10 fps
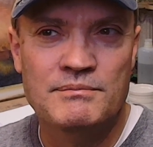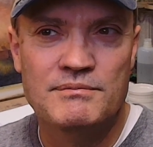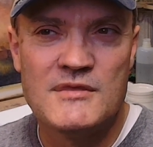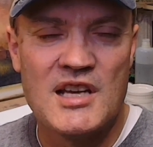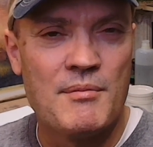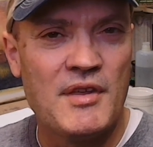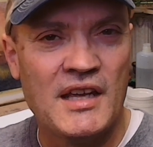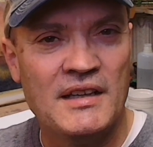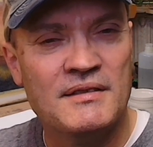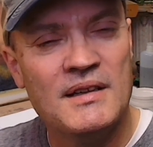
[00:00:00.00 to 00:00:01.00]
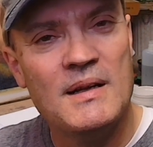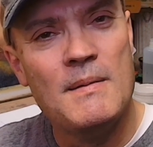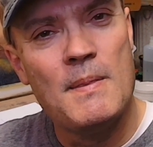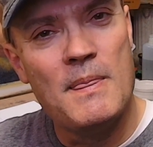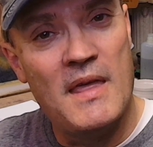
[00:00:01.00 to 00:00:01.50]
something
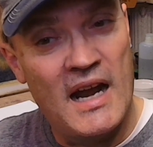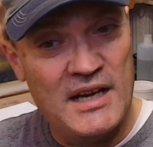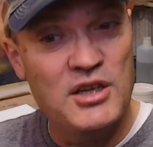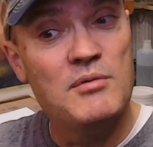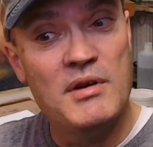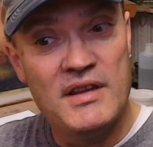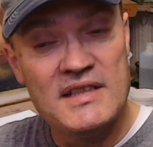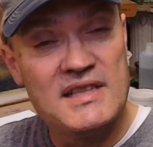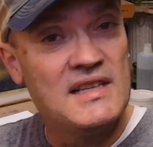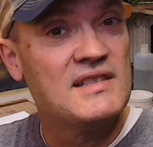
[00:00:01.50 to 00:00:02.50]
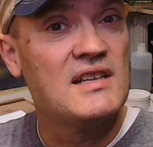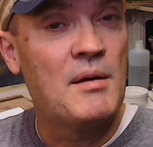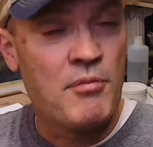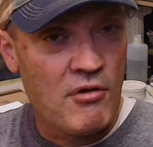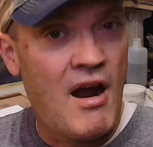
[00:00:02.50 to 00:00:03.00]
that I do. But this is a
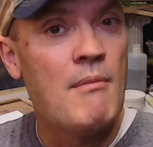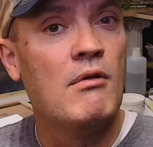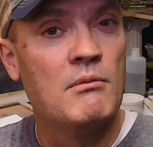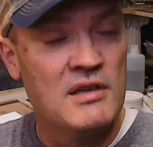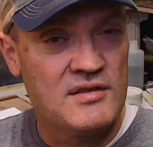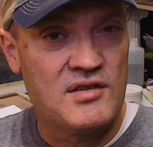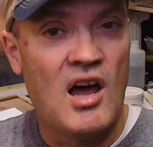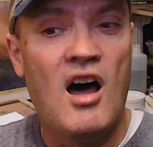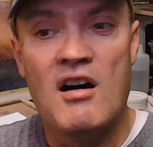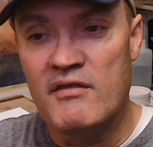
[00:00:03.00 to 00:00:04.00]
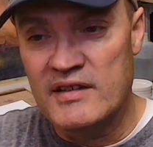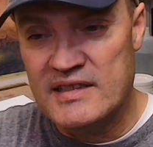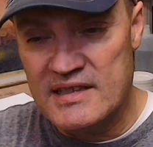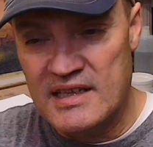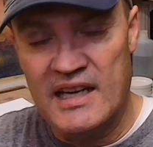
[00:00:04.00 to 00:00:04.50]
problem to solve. It's
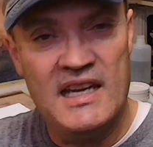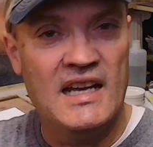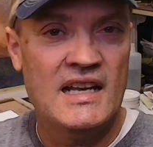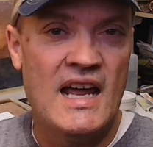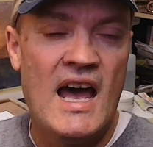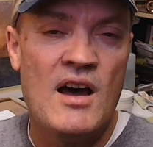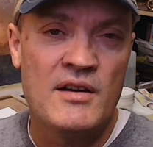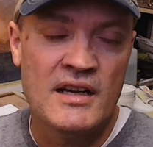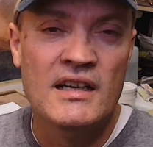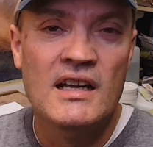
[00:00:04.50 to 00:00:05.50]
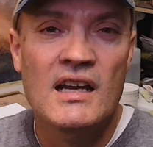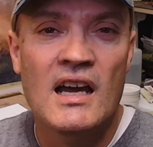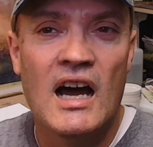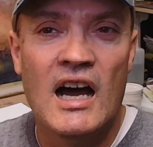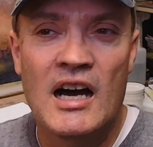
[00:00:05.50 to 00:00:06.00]
digging it out, and
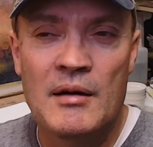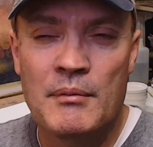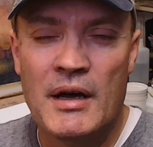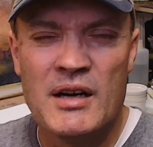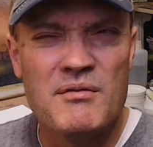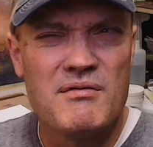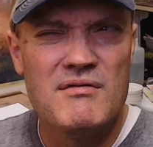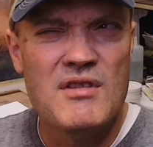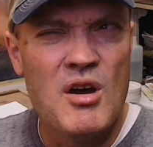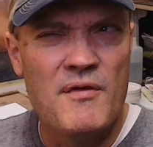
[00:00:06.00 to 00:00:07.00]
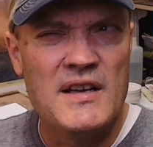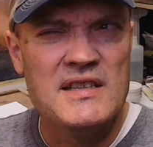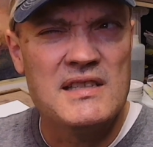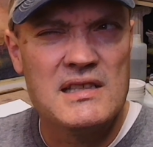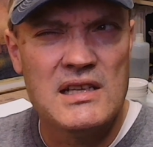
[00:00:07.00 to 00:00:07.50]
I don't know if I
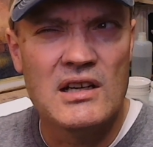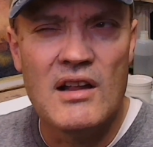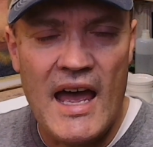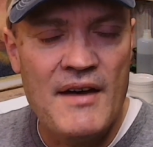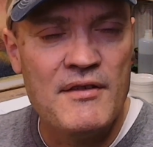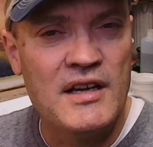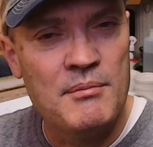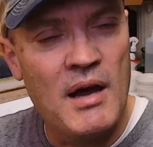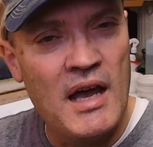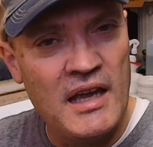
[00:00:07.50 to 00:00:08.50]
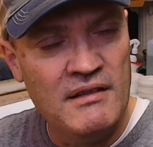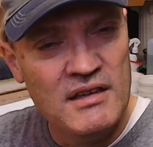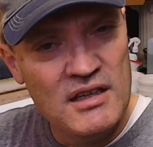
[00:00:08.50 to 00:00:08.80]
still have it in my